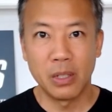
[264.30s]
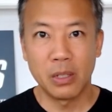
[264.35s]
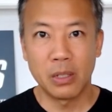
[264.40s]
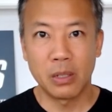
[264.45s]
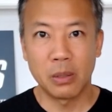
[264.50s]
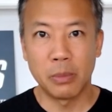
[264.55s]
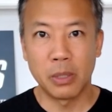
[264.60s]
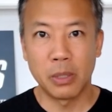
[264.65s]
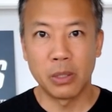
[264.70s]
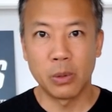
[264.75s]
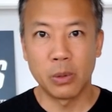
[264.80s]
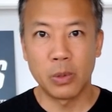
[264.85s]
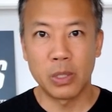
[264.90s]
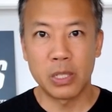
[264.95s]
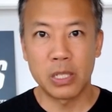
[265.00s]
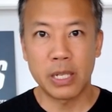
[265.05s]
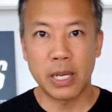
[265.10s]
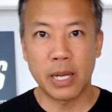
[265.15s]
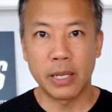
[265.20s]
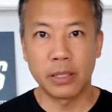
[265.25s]
Her mother
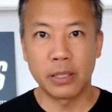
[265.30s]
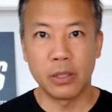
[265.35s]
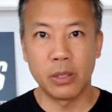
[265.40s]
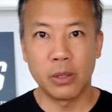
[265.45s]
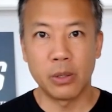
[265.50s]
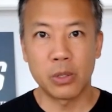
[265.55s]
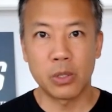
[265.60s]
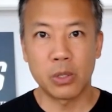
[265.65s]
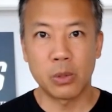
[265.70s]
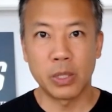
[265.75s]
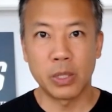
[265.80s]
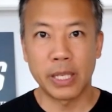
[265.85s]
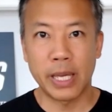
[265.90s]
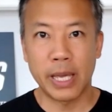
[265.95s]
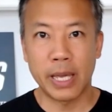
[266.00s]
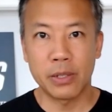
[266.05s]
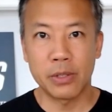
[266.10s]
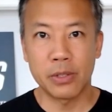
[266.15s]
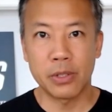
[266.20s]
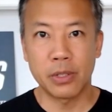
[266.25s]
was diagnosed with
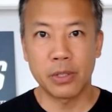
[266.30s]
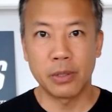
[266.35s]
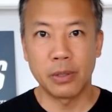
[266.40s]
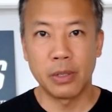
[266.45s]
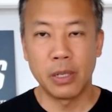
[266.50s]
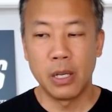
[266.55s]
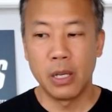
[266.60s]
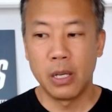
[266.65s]
cancer.